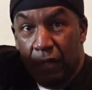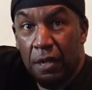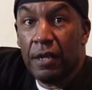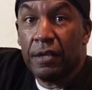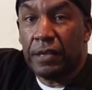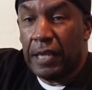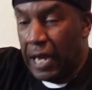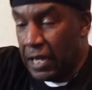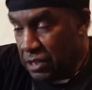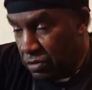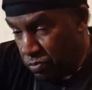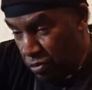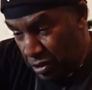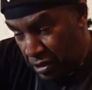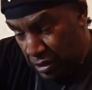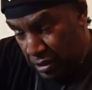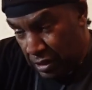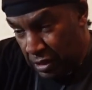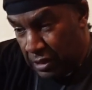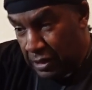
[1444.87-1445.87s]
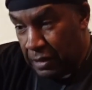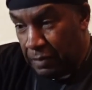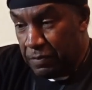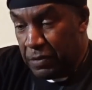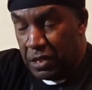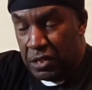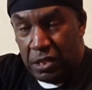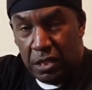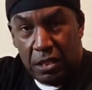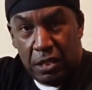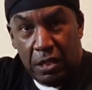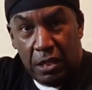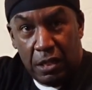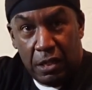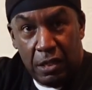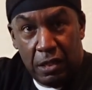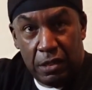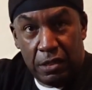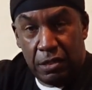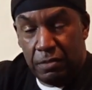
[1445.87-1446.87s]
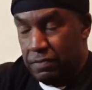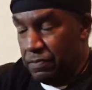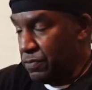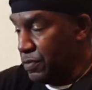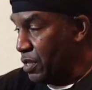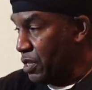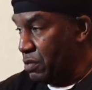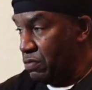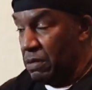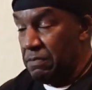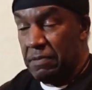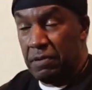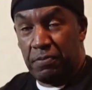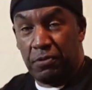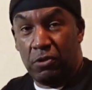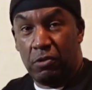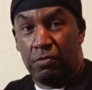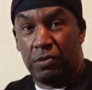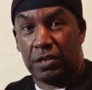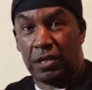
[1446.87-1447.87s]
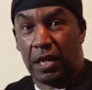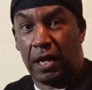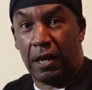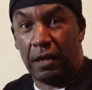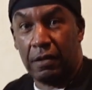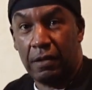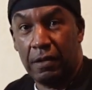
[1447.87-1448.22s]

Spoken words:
that's where the swimming pool was at.